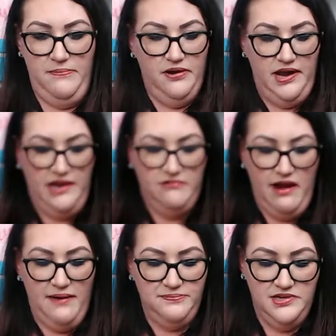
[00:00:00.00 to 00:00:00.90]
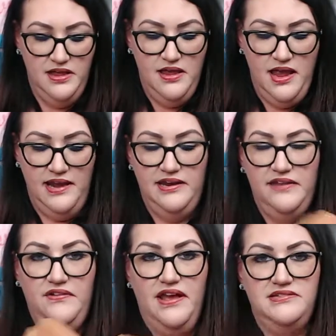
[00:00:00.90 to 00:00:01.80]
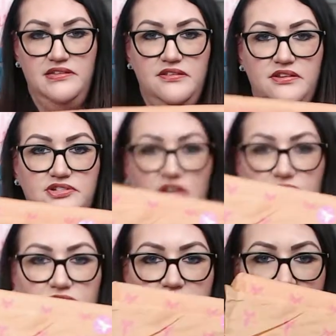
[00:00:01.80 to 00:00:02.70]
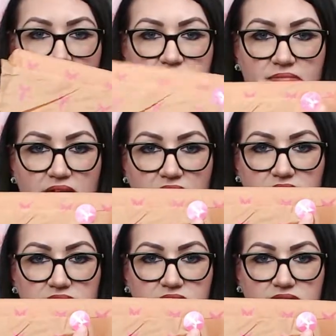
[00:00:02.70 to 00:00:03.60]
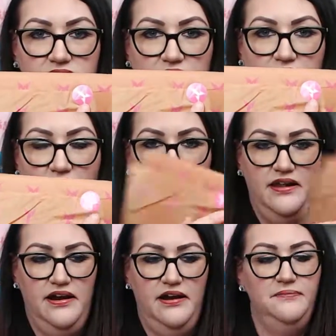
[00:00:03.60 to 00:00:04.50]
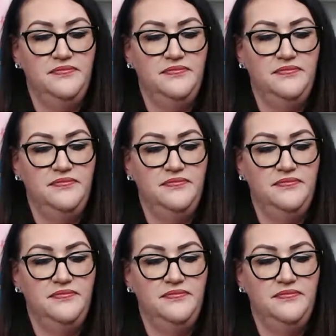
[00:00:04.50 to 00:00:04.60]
hand wrapped, and it even has the little Jeffree Cosmetics sticker on there.